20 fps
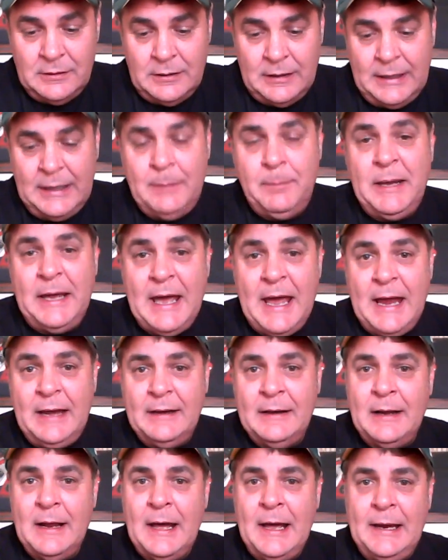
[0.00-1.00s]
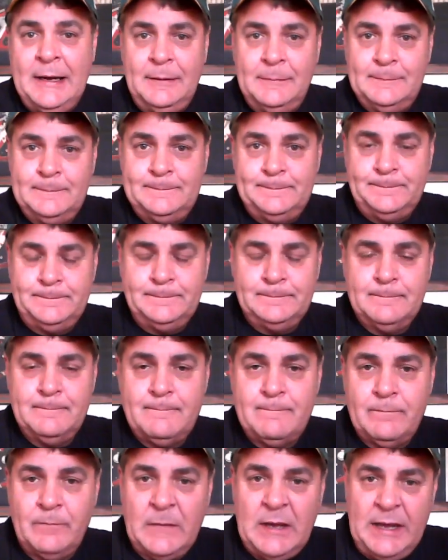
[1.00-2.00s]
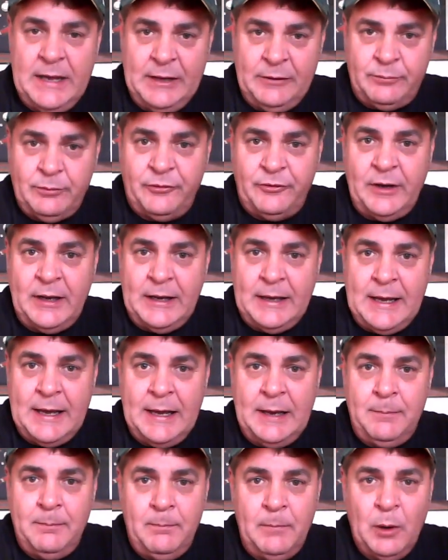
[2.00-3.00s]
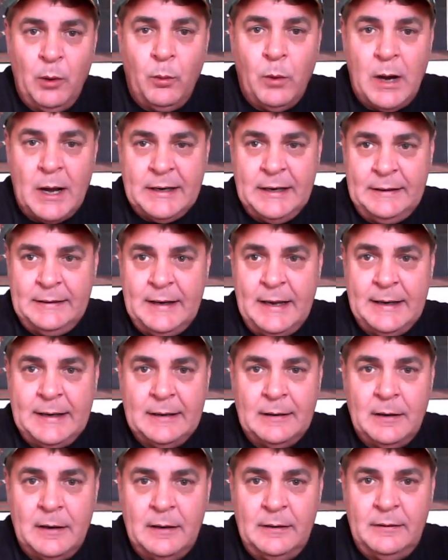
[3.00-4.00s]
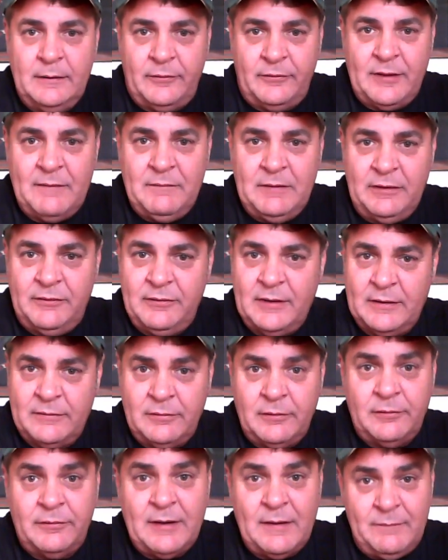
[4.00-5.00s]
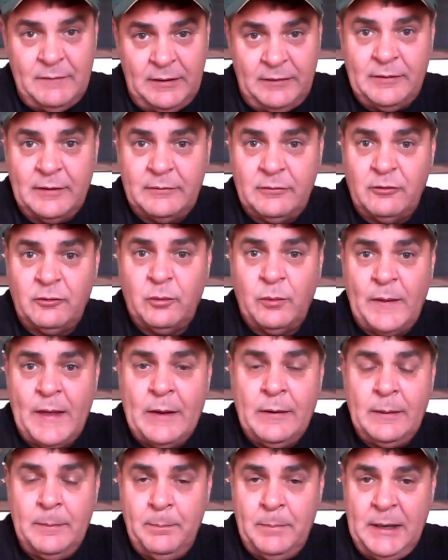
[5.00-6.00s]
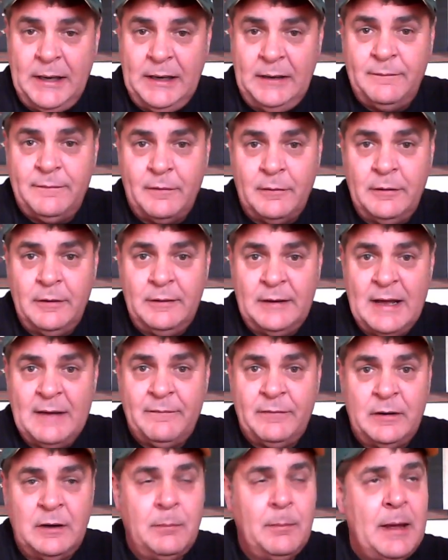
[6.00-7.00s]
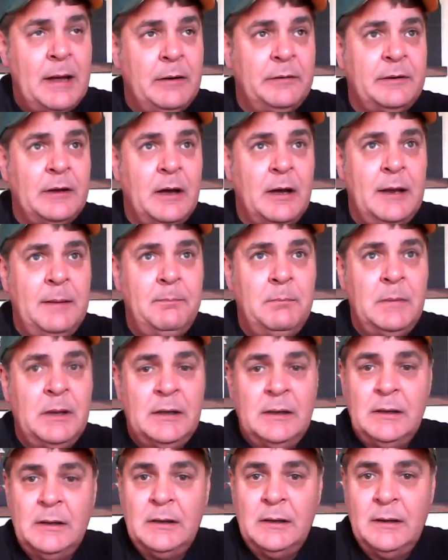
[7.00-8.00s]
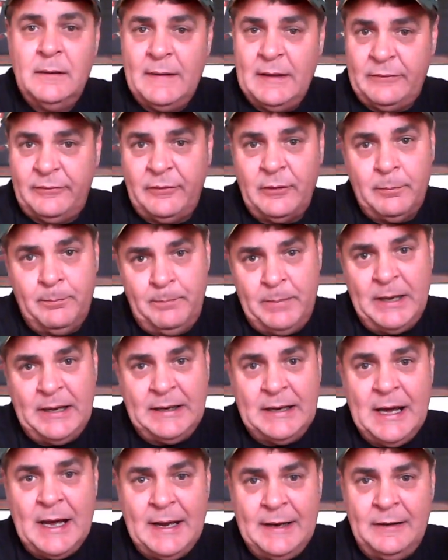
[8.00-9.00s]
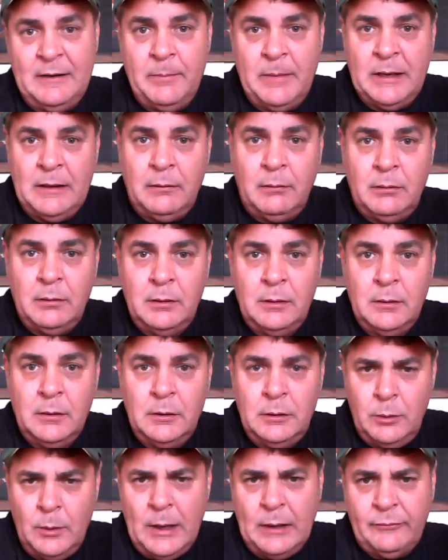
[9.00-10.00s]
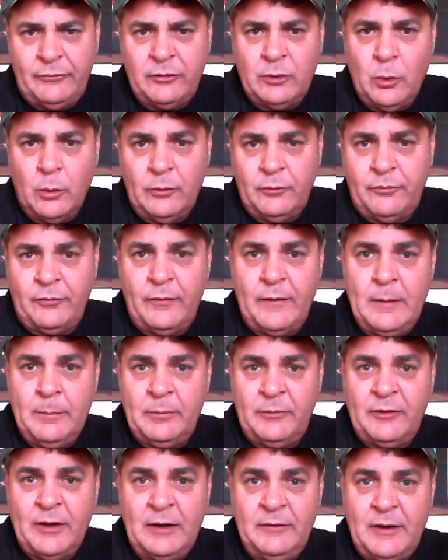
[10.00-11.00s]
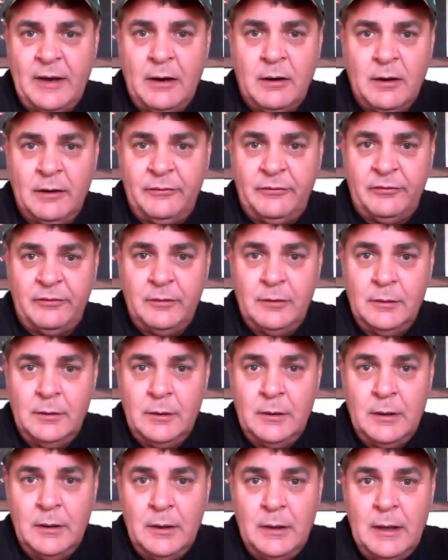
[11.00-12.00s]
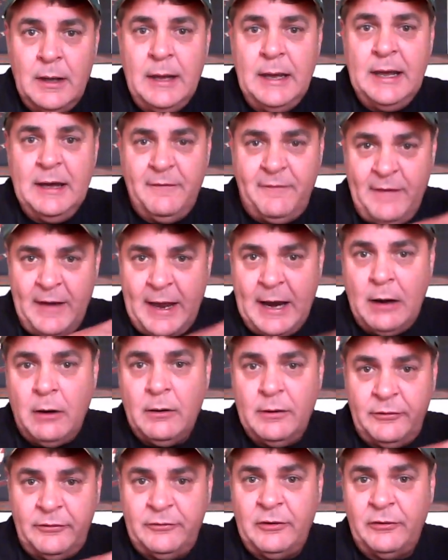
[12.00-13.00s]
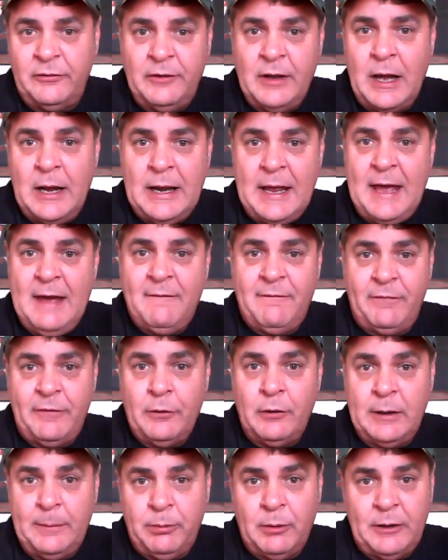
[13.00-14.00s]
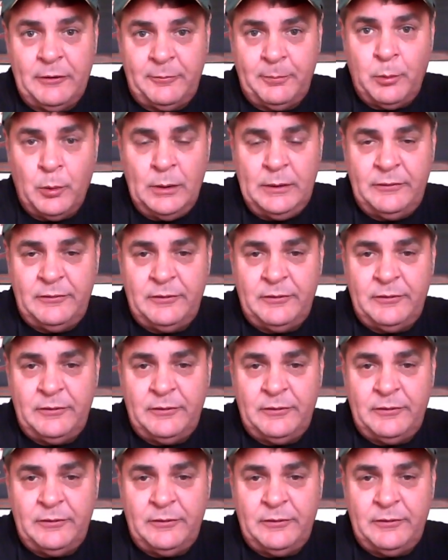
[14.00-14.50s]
NBA tonight. Interesting game. Milwaukee taking on the 76ers. 76ers without Embiid for an indefinite amount of time. That's their big guy in the middle. Who else scores for them besides Harris? If Harris does not have 30-plus points